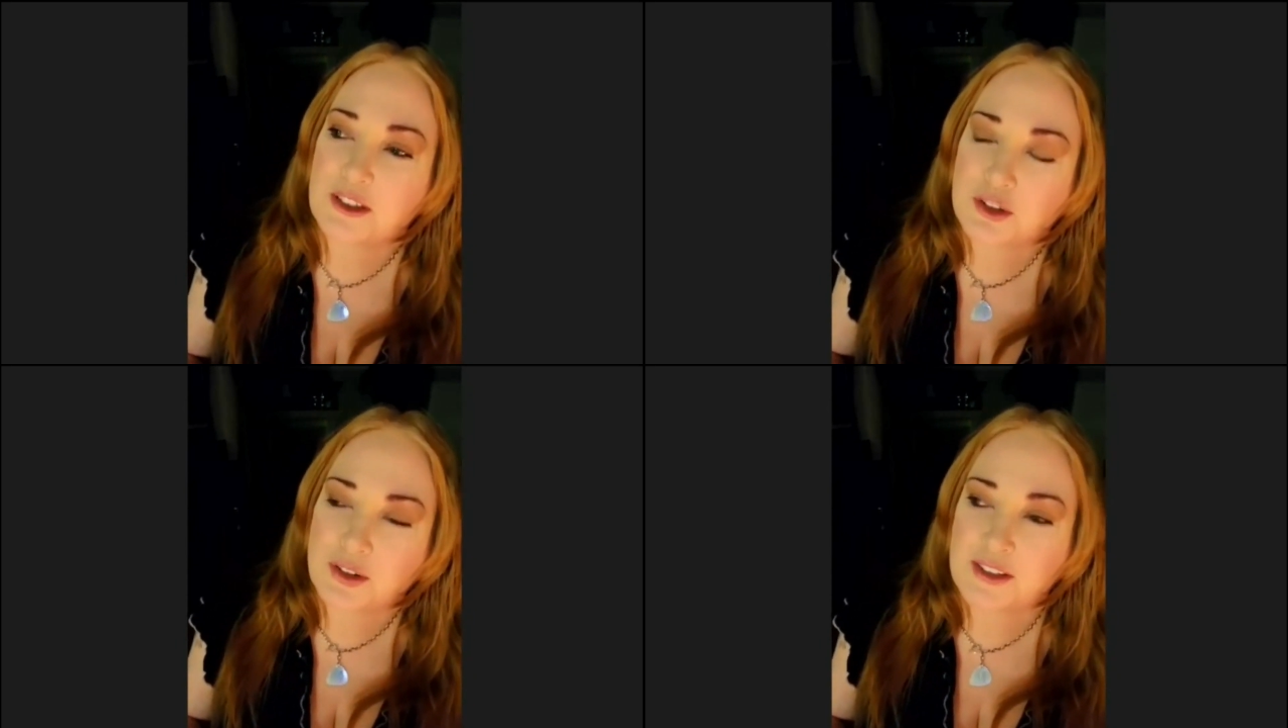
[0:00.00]

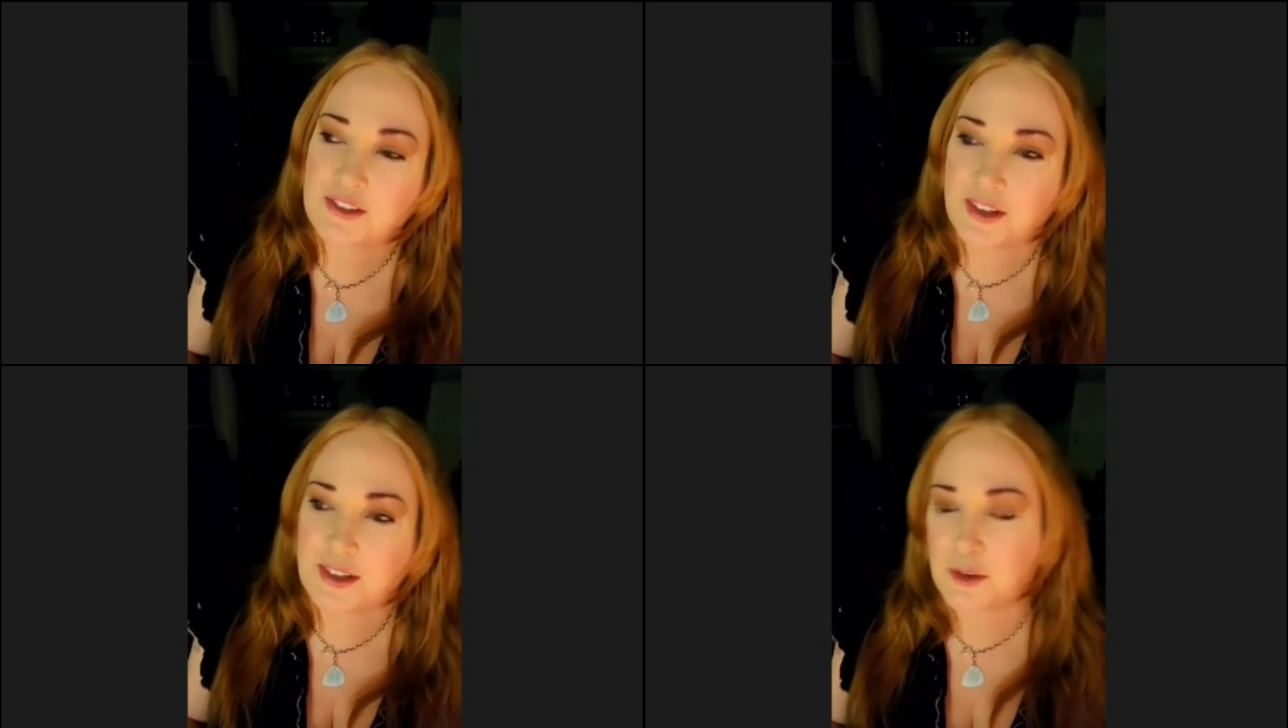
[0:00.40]
It
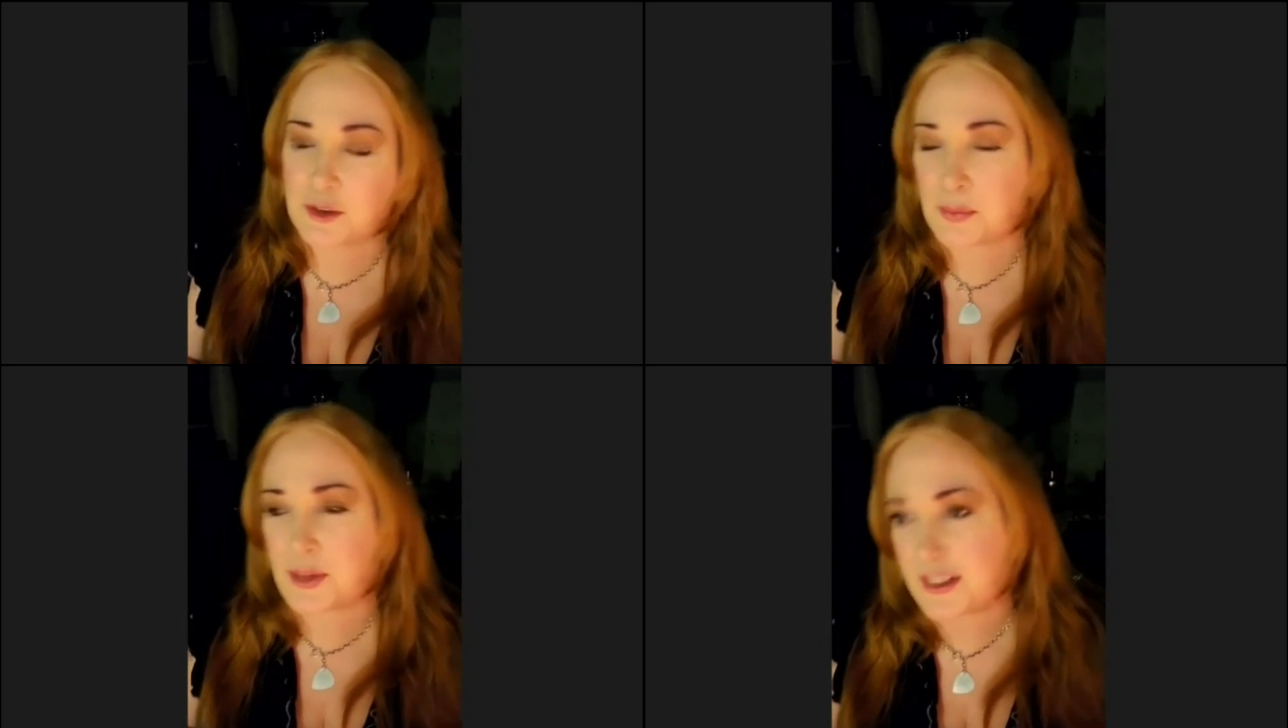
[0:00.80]
translated
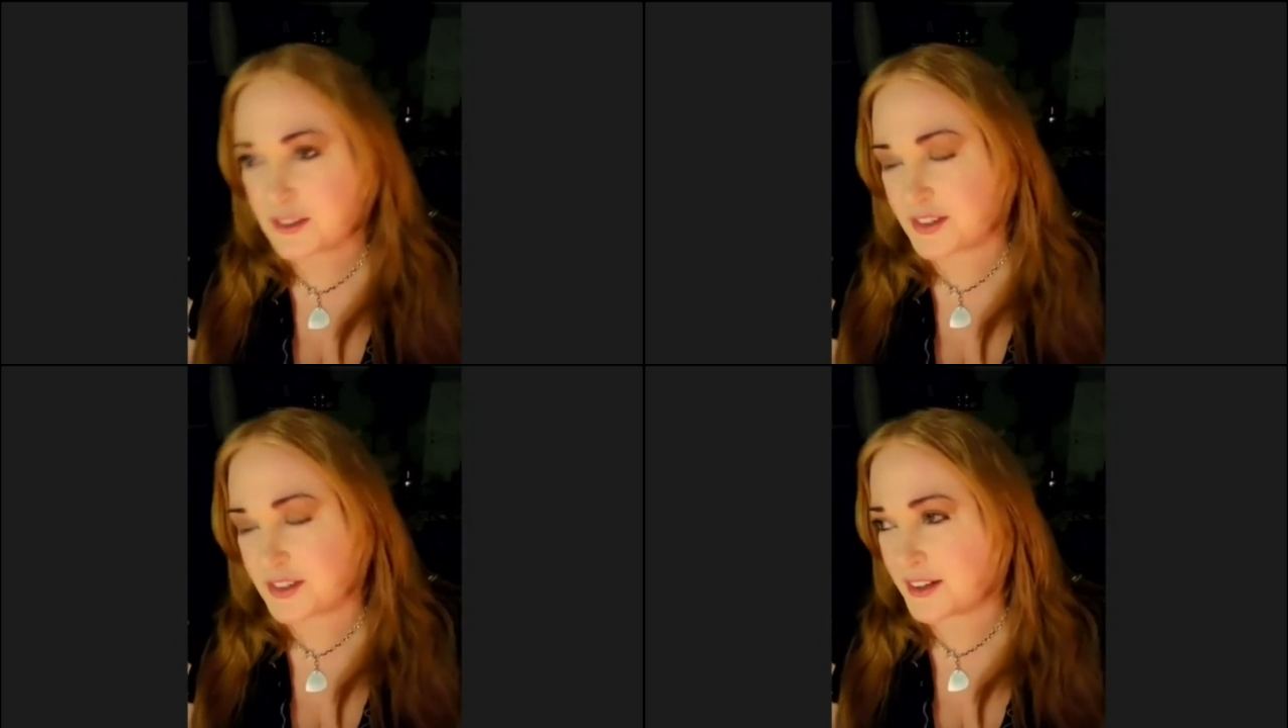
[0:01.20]
to play
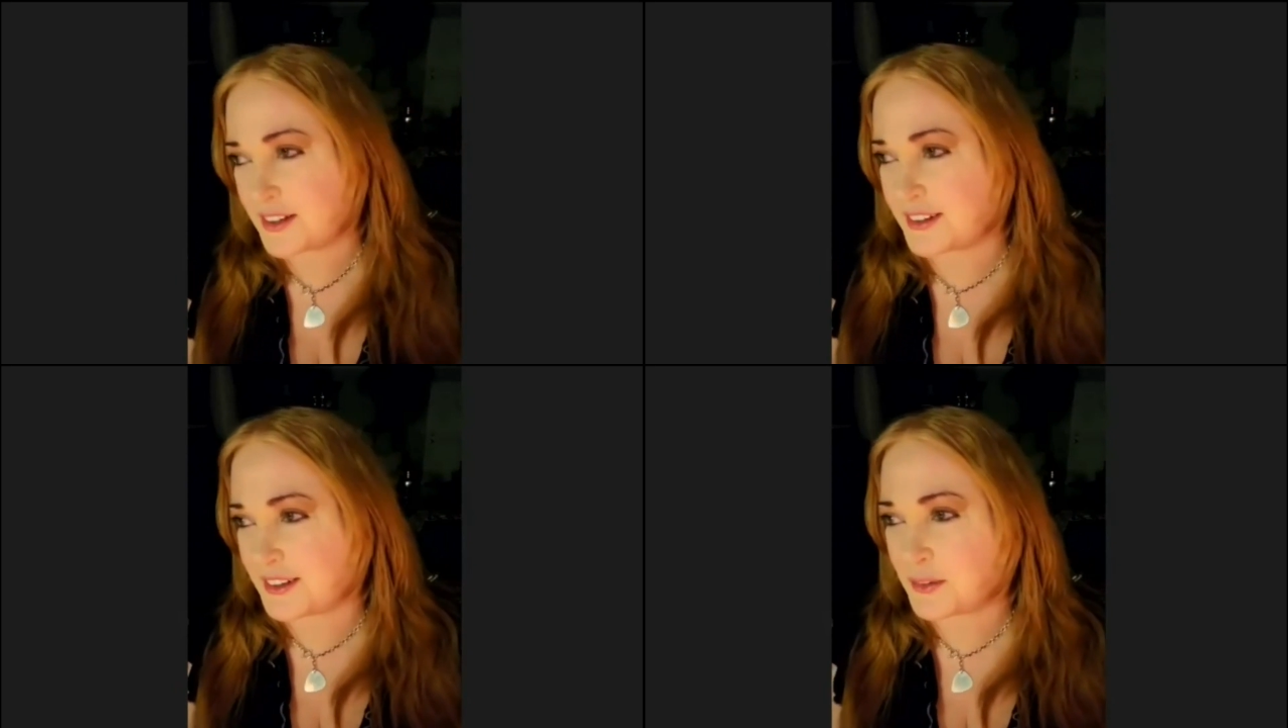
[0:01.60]
cell
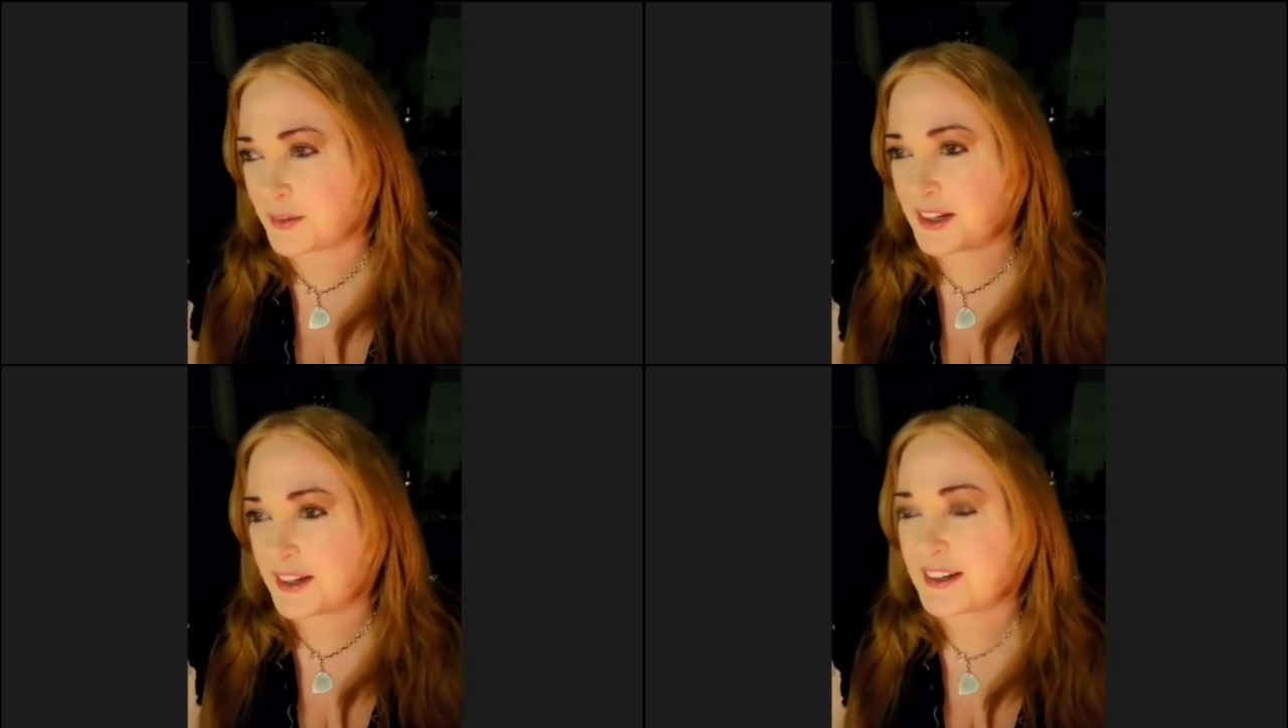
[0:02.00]
in a
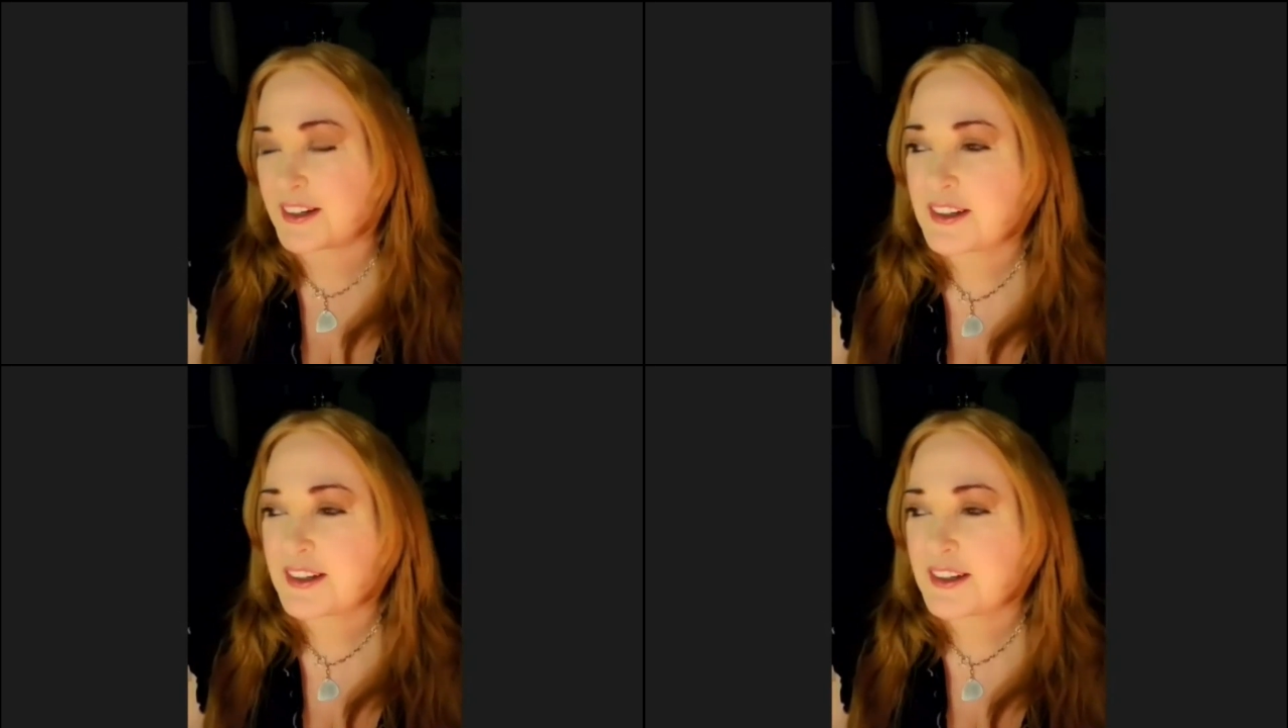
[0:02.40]
way.